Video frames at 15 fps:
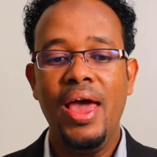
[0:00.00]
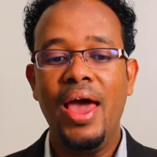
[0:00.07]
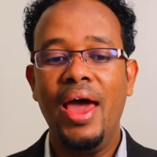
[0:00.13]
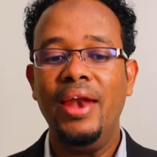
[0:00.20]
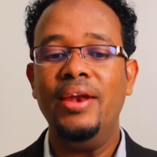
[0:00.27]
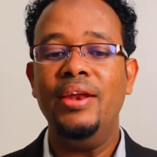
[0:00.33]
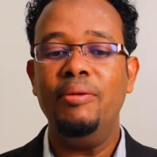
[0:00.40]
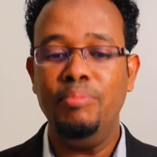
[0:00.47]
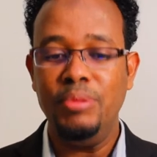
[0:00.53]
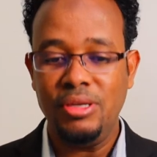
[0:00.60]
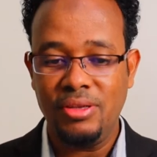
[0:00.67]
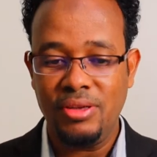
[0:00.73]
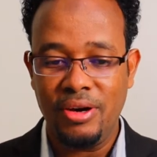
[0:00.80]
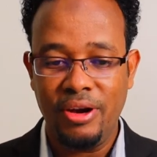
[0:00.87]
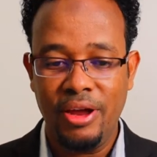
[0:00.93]
and
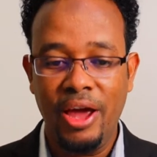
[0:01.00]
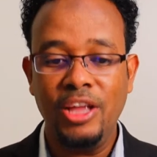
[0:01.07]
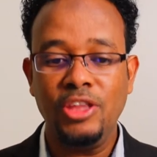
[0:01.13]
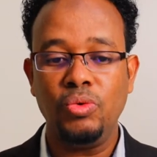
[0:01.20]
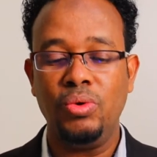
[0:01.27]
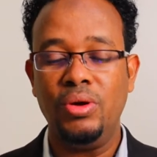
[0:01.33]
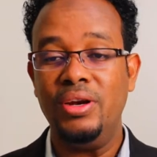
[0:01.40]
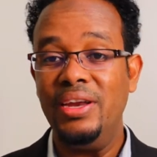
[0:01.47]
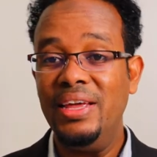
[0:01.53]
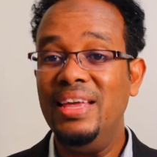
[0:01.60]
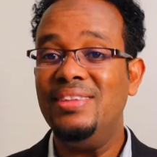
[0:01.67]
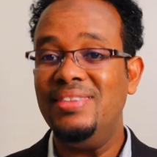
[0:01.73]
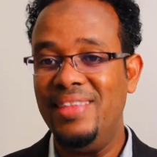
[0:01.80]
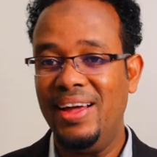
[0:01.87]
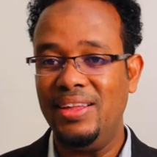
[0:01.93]
Mr. Antone
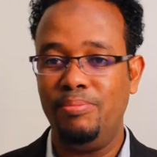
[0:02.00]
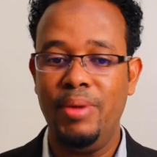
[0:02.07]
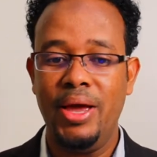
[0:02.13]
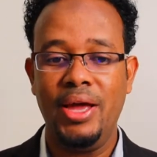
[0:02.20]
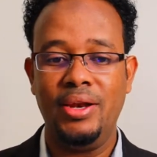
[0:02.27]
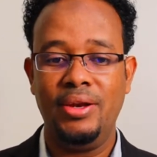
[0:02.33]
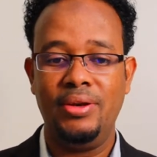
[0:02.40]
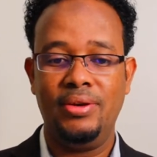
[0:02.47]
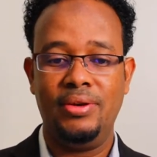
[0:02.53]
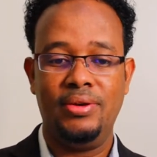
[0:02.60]
is that man.